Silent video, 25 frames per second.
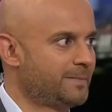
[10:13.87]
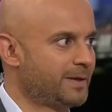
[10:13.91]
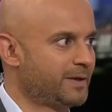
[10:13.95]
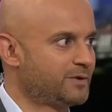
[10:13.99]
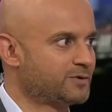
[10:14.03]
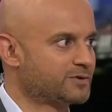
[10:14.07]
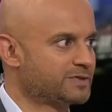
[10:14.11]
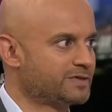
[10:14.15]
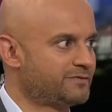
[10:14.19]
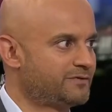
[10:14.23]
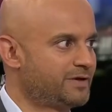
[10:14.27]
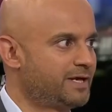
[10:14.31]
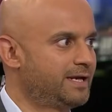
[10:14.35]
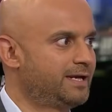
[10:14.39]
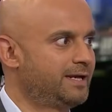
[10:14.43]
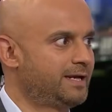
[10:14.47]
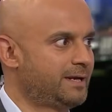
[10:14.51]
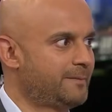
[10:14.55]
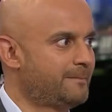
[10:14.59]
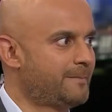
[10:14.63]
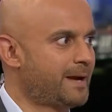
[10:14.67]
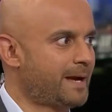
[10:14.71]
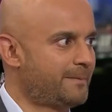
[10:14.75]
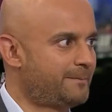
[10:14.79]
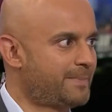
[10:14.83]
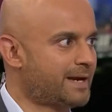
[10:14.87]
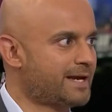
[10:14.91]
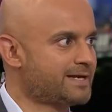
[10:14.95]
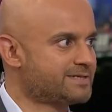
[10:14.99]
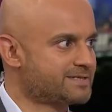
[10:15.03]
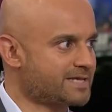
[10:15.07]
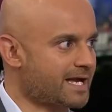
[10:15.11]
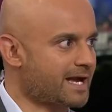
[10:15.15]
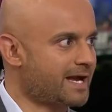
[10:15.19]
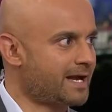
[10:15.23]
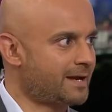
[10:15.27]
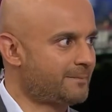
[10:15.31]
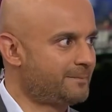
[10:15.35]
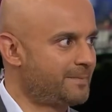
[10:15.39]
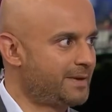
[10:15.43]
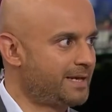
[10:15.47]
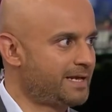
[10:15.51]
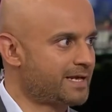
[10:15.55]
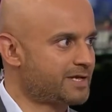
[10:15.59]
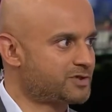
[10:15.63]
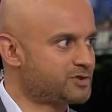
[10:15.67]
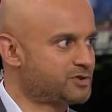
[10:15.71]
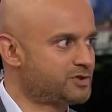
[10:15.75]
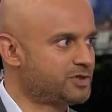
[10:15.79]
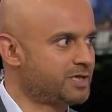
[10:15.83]
Because if Kylian Mbappe's at
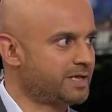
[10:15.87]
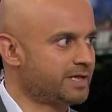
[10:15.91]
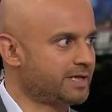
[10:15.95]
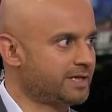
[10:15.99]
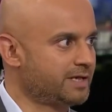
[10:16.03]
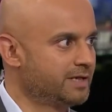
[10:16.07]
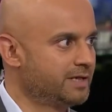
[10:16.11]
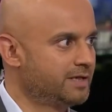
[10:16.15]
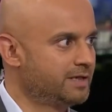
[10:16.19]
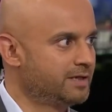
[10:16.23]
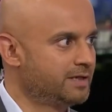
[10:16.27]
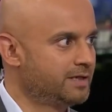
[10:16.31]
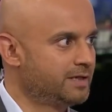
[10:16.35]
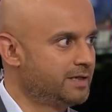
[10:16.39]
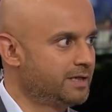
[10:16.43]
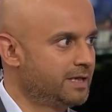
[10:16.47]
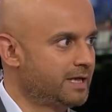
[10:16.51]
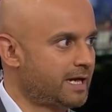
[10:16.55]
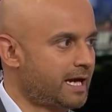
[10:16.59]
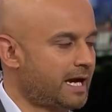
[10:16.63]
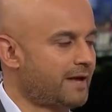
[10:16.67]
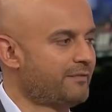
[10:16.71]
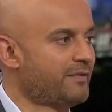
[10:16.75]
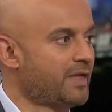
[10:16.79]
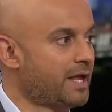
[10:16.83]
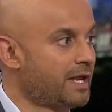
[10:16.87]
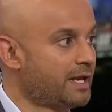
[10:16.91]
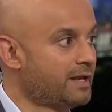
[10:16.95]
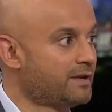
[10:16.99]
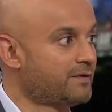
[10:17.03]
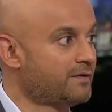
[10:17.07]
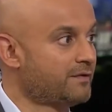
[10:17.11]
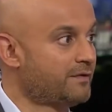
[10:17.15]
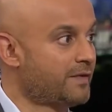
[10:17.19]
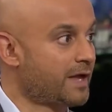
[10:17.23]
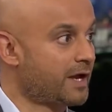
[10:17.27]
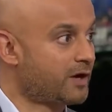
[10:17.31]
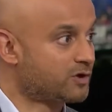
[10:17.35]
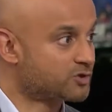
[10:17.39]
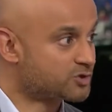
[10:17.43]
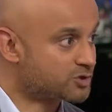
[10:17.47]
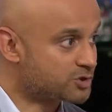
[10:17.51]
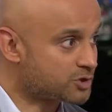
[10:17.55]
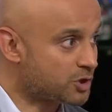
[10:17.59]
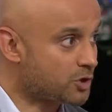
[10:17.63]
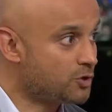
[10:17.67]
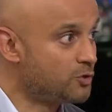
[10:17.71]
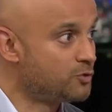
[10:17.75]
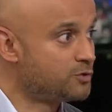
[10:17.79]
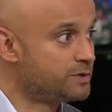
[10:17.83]
PSG and they are
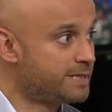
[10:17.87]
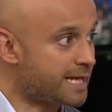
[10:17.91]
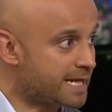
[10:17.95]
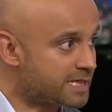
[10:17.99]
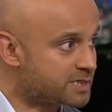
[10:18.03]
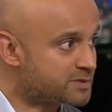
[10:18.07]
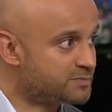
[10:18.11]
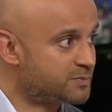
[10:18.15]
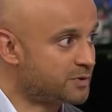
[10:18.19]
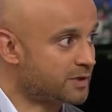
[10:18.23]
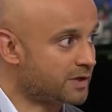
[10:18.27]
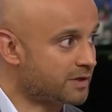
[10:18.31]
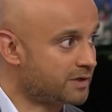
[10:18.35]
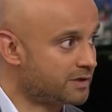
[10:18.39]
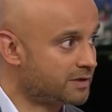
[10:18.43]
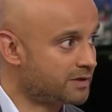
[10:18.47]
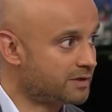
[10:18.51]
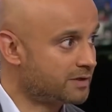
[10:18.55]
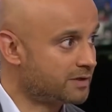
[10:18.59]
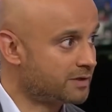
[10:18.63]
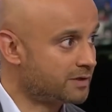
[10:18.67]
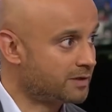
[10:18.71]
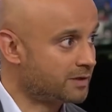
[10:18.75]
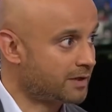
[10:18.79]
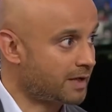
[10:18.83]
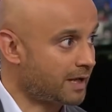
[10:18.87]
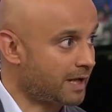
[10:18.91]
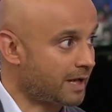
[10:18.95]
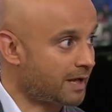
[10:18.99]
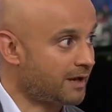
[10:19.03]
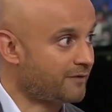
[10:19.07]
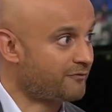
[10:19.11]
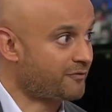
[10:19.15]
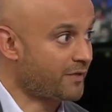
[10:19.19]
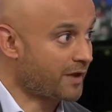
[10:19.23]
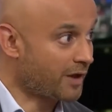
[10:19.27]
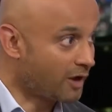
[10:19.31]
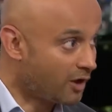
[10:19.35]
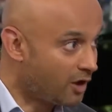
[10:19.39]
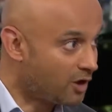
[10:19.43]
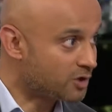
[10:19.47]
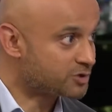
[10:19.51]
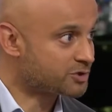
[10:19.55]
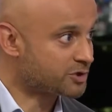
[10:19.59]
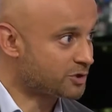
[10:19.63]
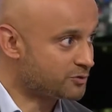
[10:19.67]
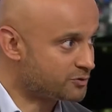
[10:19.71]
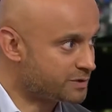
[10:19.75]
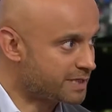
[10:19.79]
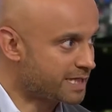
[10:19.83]
so desperate, if they are
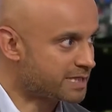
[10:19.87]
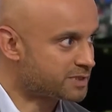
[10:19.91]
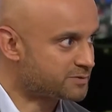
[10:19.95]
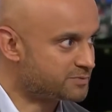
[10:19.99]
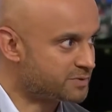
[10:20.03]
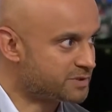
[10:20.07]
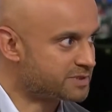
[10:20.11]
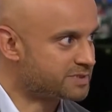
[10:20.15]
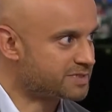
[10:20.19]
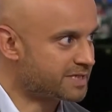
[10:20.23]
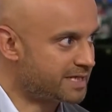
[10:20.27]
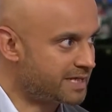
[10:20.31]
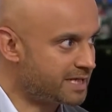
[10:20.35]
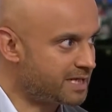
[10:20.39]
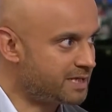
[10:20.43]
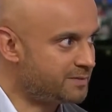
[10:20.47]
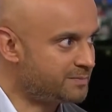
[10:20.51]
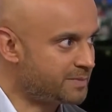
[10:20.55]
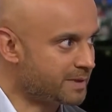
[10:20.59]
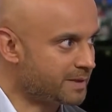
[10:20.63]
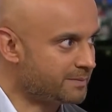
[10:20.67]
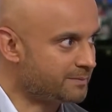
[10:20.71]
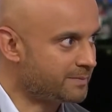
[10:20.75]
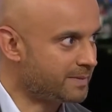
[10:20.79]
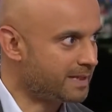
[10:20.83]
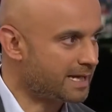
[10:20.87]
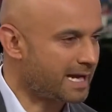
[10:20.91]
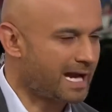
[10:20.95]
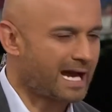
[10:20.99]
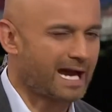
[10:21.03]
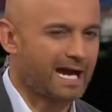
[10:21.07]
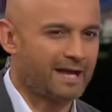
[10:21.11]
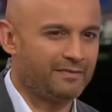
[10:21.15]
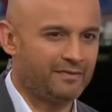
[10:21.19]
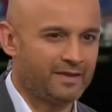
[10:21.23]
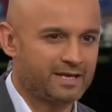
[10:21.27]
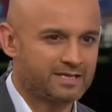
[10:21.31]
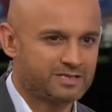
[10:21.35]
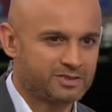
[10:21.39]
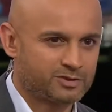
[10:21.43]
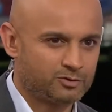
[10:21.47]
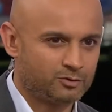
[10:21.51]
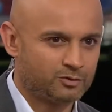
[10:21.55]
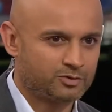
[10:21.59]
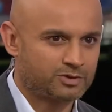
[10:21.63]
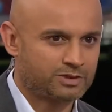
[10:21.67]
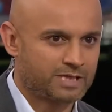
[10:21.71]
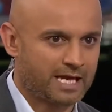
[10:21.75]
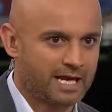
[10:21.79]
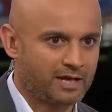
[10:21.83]
so desperate to keep him and they're
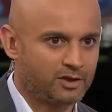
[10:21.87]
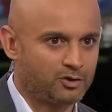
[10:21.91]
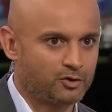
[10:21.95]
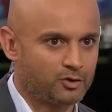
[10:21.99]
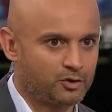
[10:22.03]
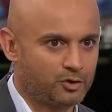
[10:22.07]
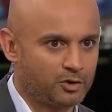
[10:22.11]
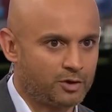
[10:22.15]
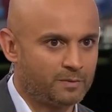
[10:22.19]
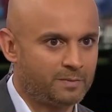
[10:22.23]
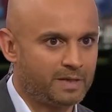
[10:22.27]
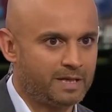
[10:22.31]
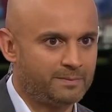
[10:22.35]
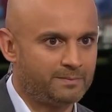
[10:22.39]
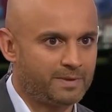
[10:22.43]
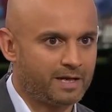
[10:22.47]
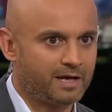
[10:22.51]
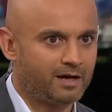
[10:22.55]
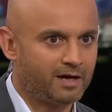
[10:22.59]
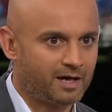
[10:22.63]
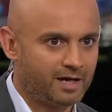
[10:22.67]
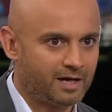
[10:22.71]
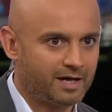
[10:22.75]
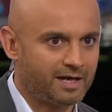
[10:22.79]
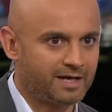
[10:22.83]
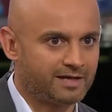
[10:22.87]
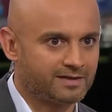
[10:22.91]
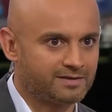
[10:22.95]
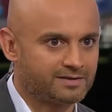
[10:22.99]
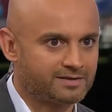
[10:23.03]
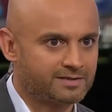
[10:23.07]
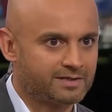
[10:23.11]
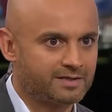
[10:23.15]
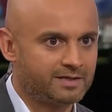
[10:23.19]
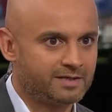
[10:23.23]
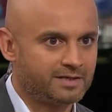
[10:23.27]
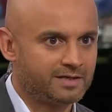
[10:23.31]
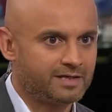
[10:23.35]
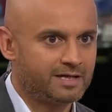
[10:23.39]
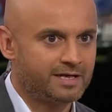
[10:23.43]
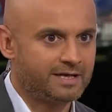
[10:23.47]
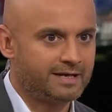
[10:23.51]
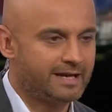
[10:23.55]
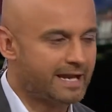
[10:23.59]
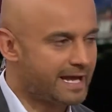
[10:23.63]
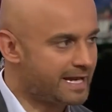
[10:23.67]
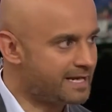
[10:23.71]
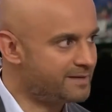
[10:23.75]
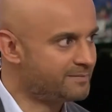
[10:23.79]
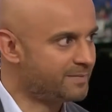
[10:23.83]
still saying you're going to be behind
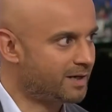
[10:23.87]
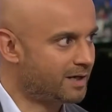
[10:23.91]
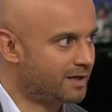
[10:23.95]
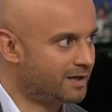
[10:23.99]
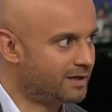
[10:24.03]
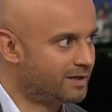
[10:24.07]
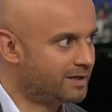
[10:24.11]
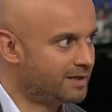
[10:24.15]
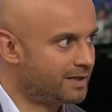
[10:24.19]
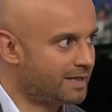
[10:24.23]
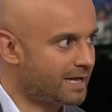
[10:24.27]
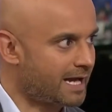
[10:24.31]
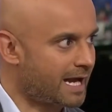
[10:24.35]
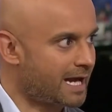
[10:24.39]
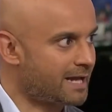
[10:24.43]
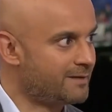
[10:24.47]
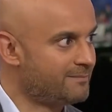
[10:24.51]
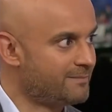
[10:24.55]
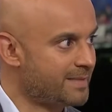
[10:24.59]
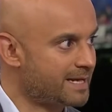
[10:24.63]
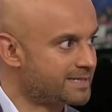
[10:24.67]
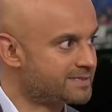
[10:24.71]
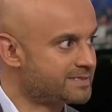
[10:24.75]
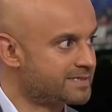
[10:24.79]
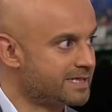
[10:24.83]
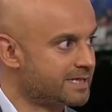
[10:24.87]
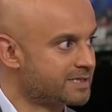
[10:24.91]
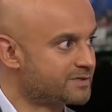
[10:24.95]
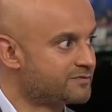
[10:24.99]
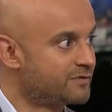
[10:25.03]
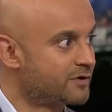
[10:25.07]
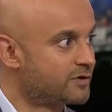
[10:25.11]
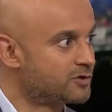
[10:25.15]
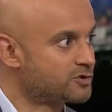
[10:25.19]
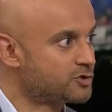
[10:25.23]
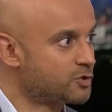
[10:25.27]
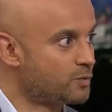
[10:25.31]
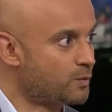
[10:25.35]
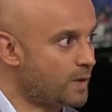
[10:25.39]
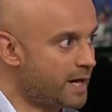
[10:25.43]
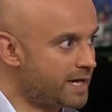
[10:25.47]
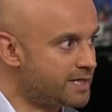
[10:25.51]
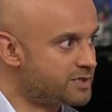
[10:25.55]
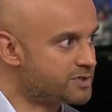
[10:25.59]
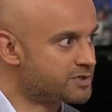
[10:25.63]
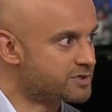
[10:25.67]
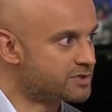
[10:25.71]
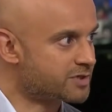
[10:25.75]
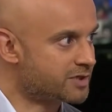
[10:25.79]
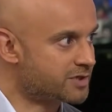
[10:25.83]
Neymar and Messi as far as your
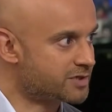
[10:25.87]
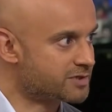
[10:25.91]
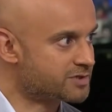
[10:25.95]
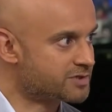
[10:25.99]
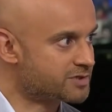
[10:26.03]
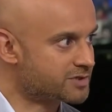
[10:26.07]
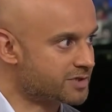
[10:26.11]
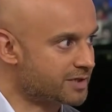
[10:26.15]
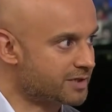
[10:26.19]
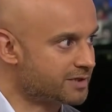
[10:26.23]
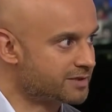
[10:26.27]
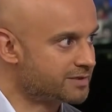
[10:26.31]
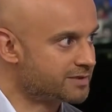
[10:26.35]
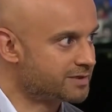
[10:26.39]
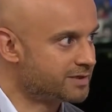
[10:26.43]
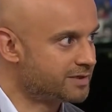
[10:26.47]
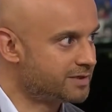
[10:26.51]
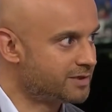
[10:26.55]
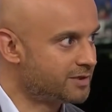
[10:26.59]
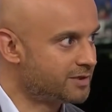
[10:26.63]
wages are concerned,